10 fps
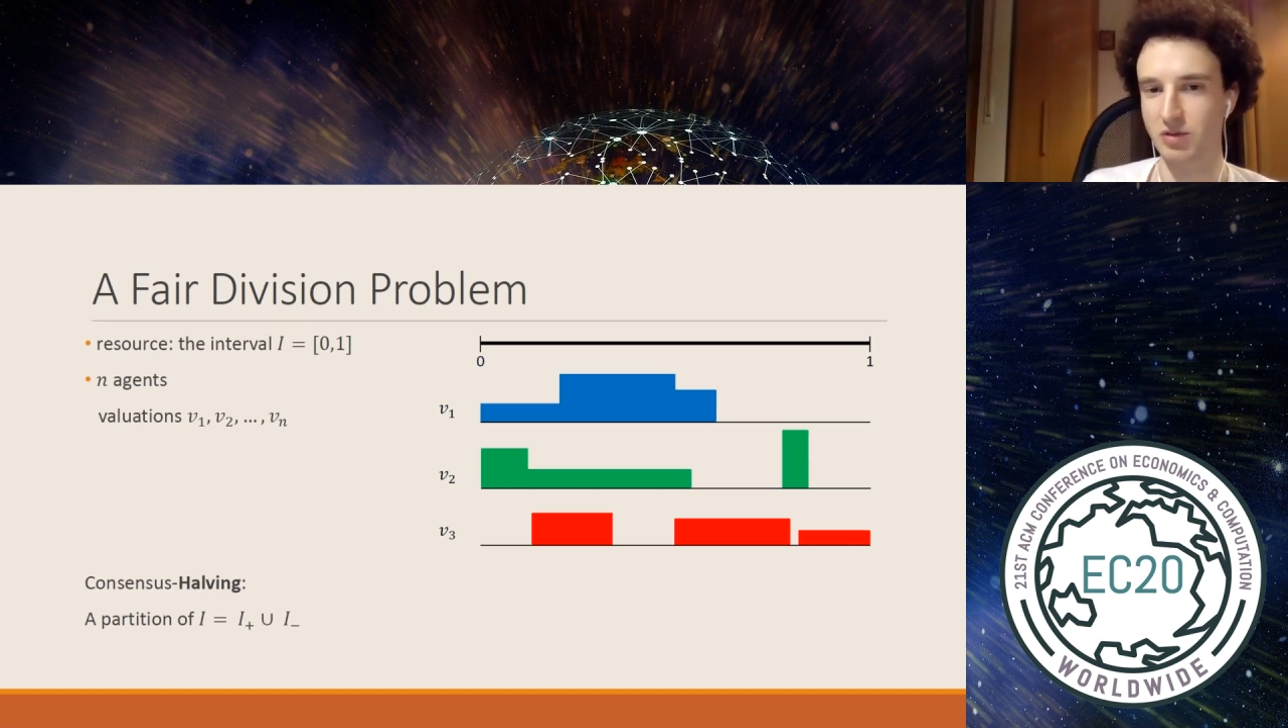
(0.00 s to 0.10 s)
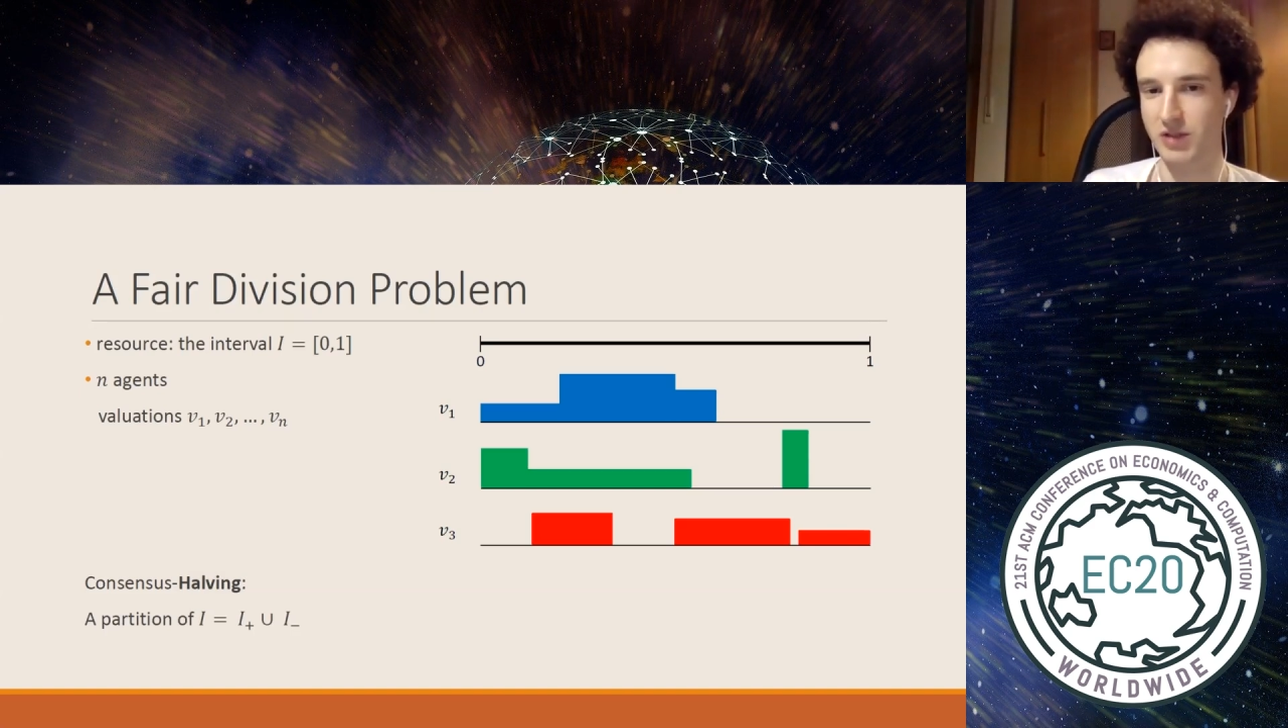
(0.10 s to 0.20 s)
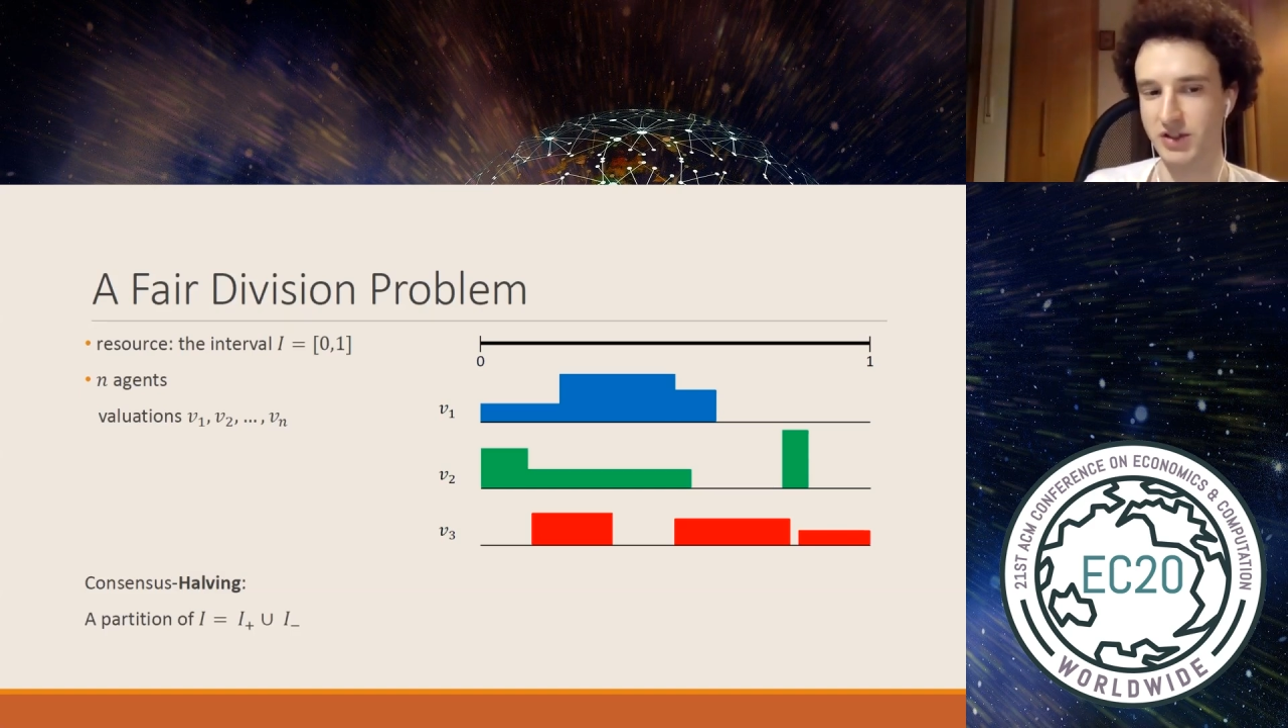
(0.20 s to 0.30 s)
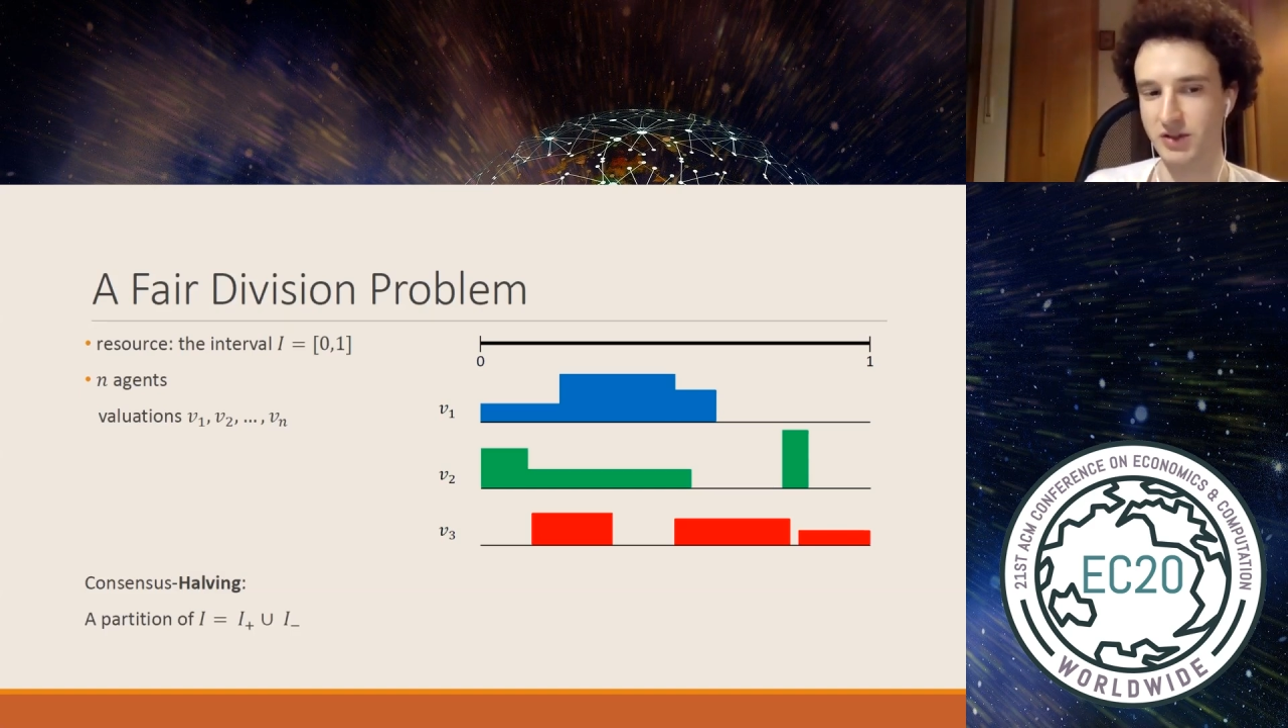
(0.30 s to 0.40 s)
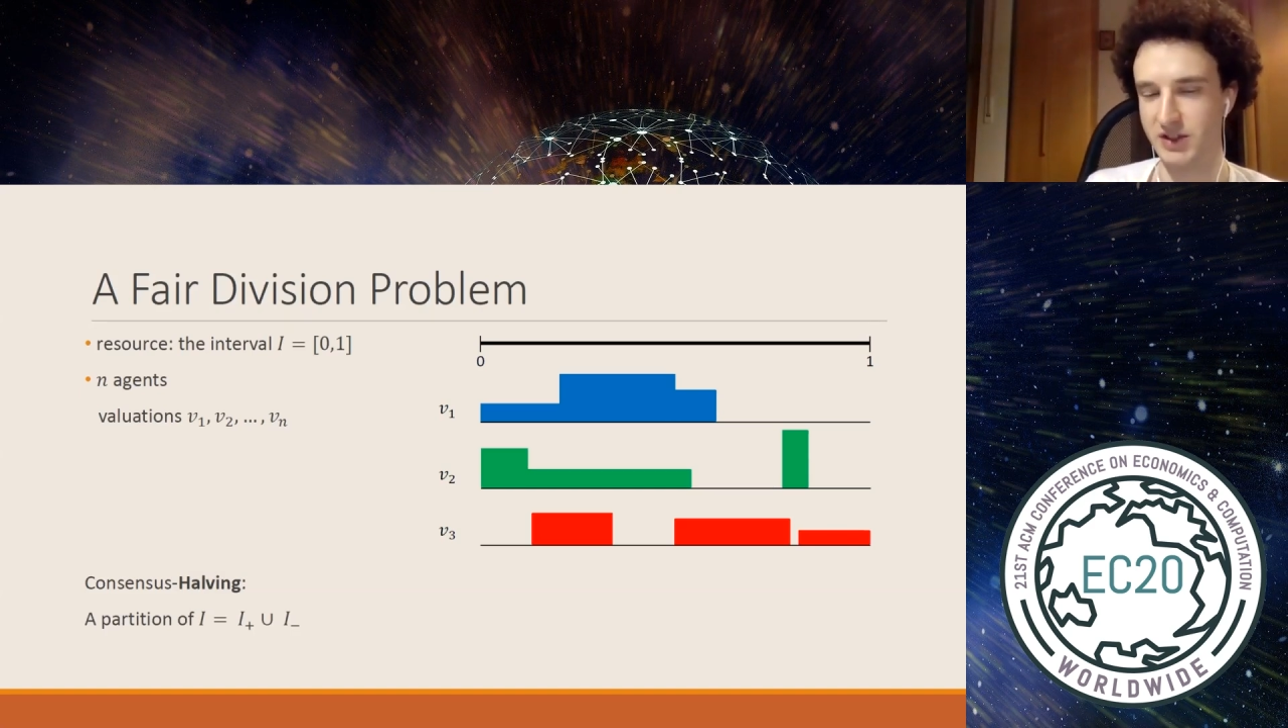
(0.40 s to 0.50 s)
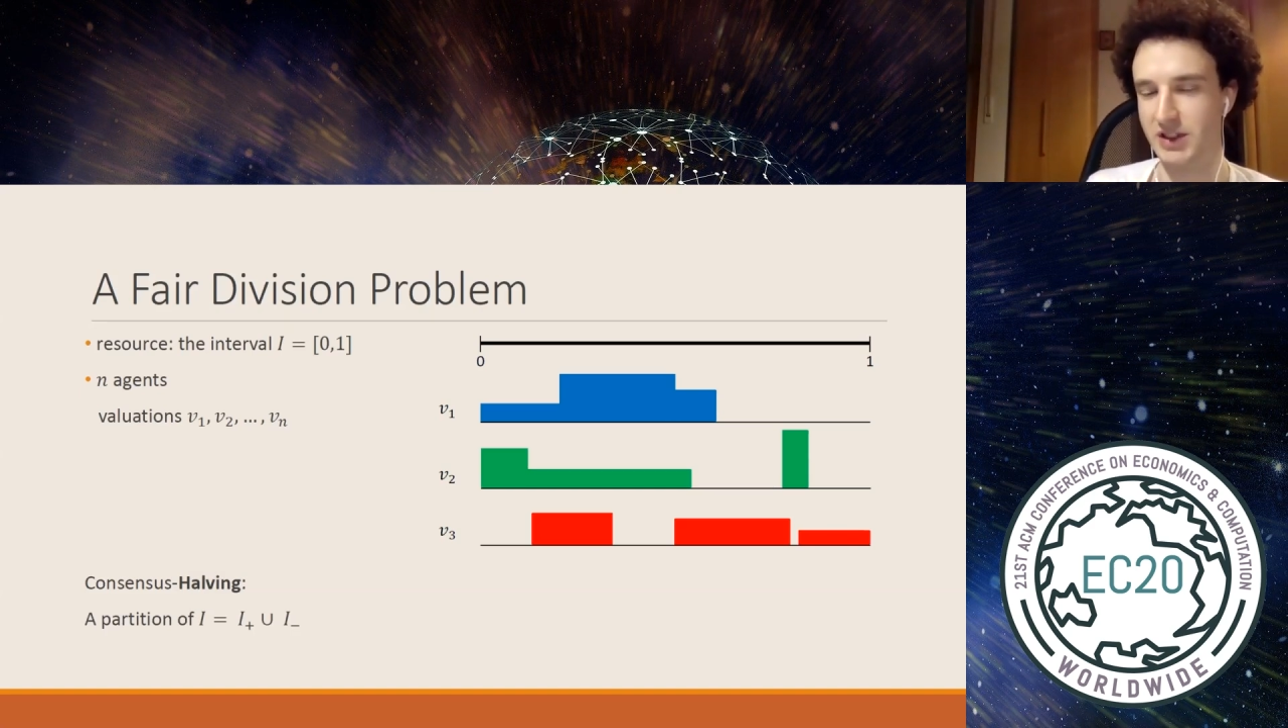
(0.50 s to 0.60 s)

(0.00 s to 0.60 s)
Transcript: resource,